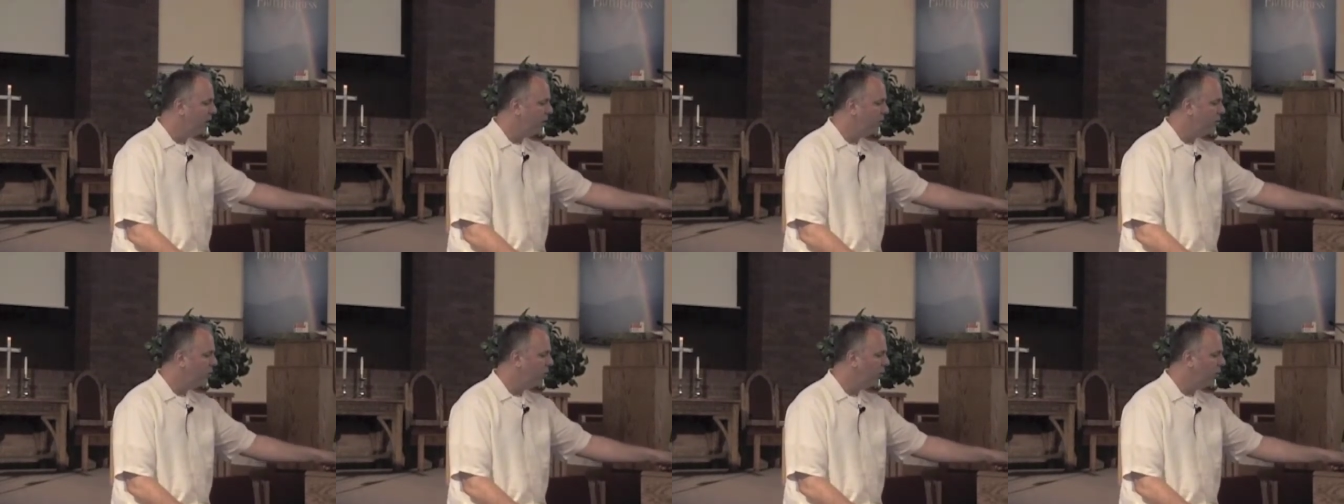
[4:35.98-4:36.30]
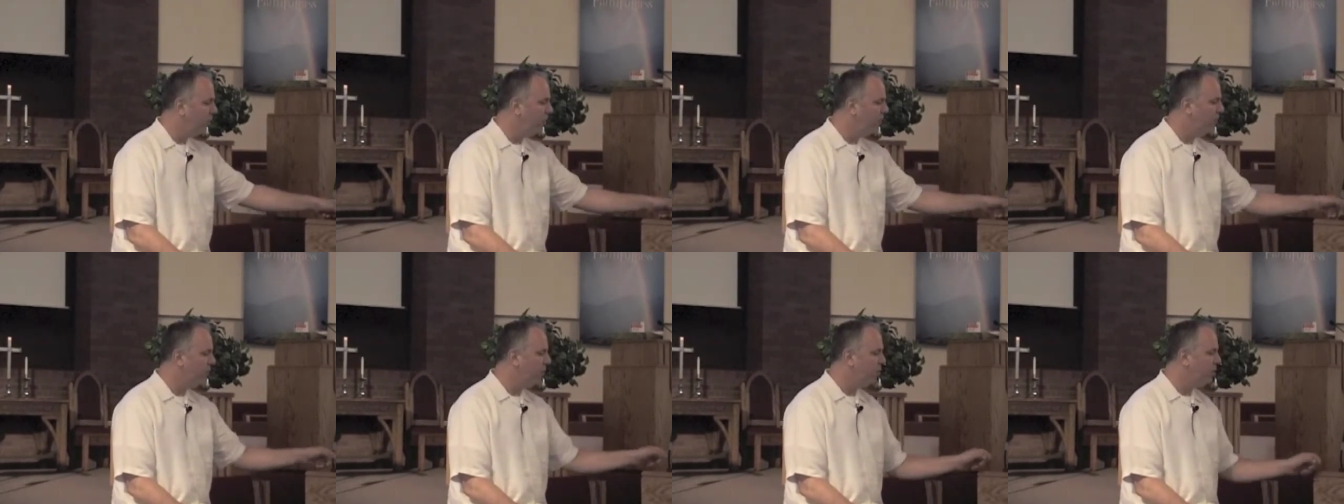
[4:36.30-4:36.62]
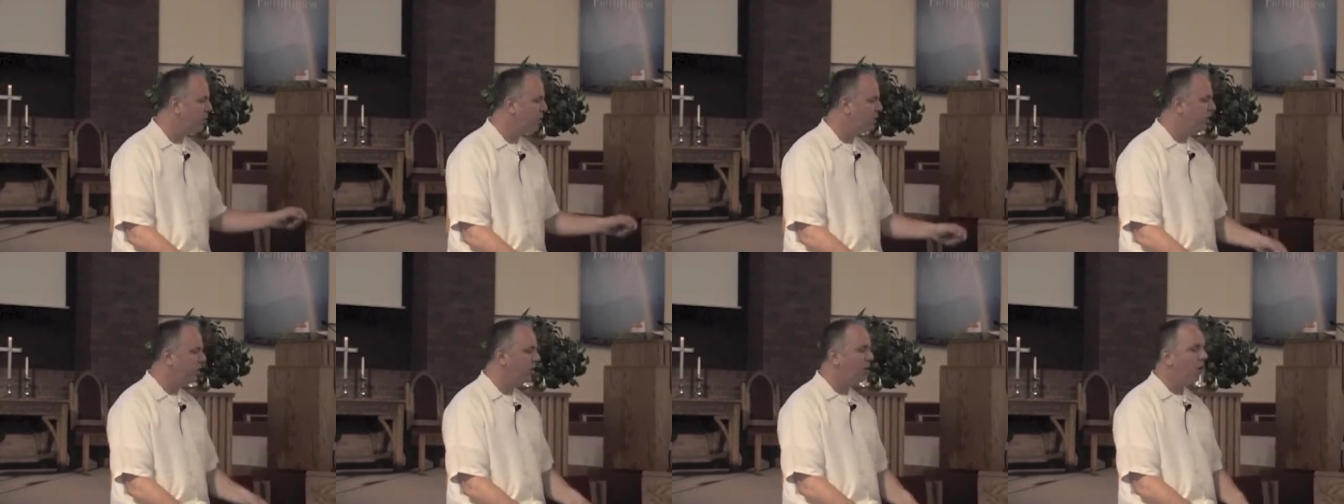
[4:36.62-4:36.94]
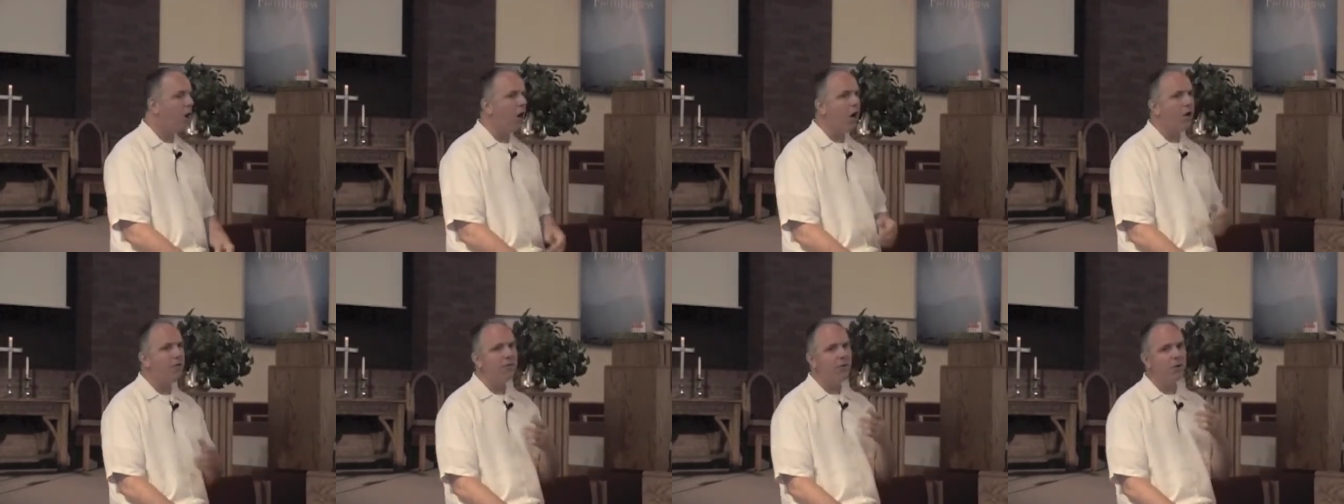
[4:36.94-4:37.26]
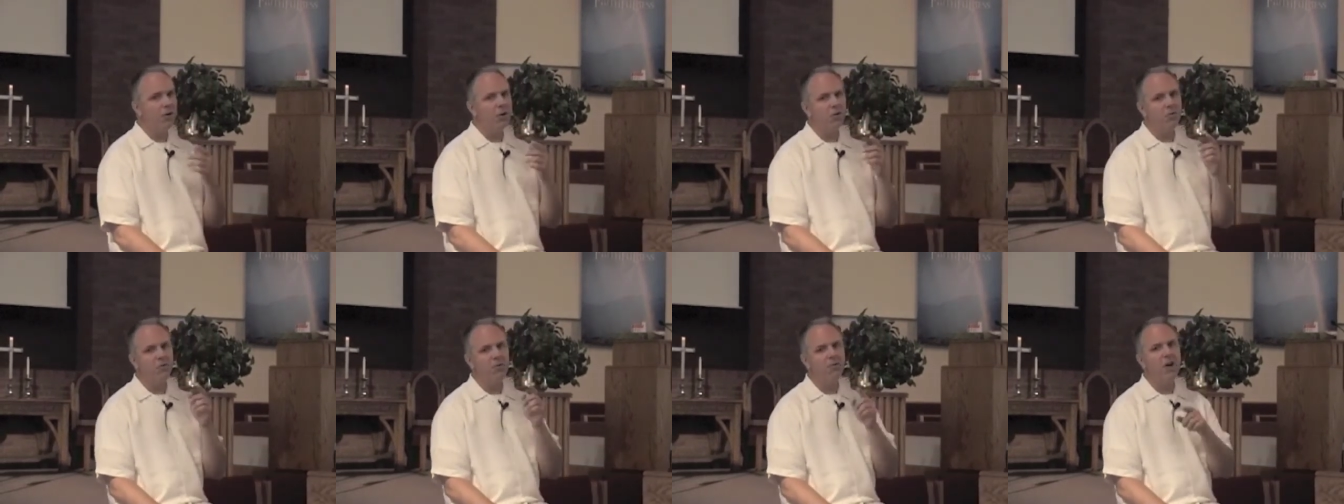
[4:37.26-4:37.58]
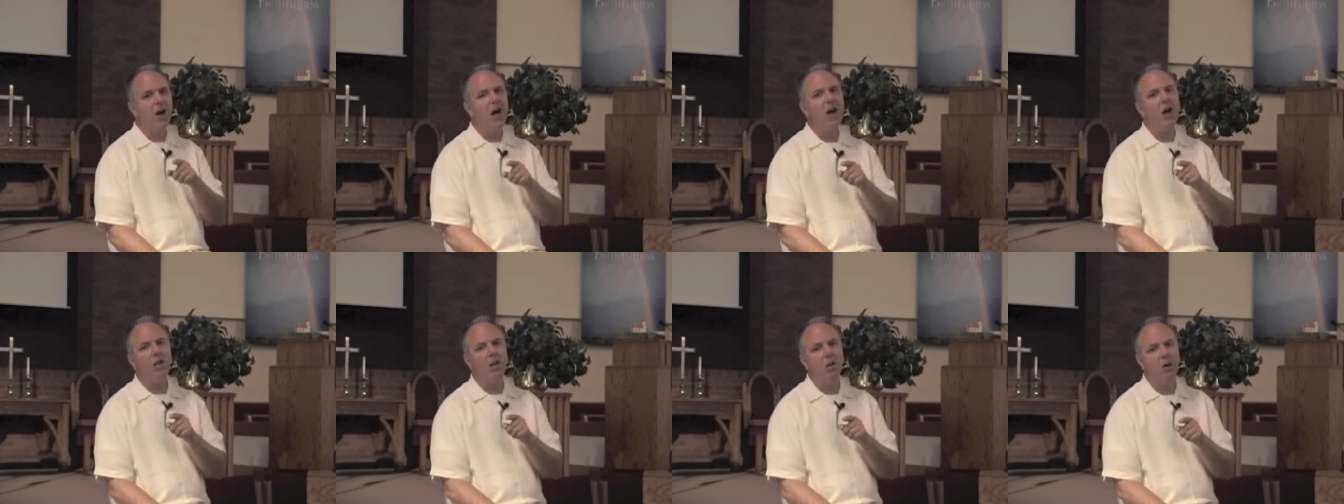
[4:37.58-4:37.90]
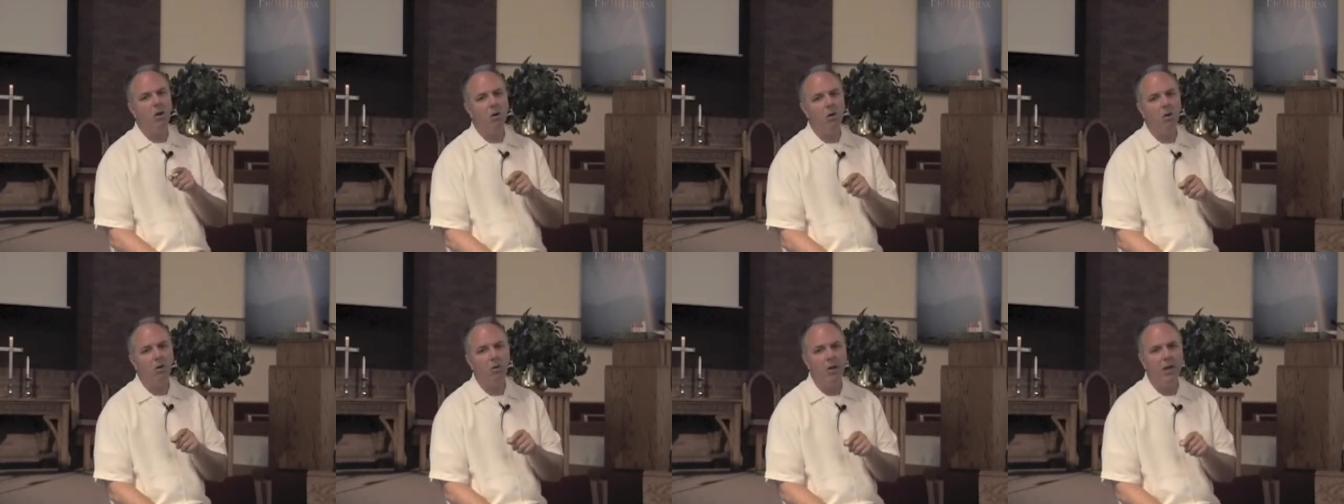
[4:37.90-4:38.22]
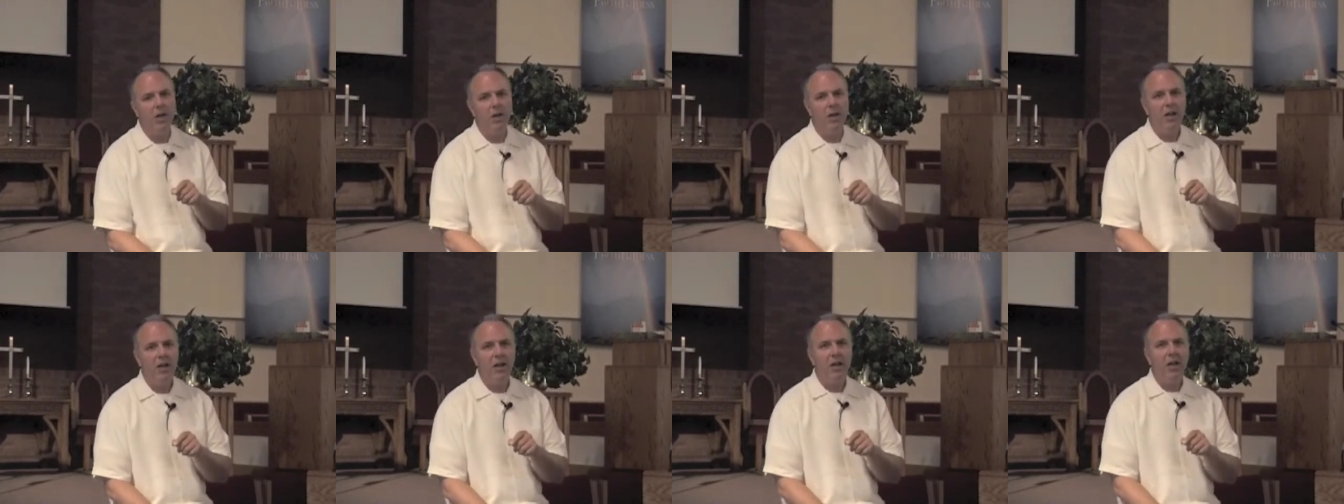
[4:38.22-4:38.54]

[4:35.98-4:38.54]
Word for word: So the first offer to follow,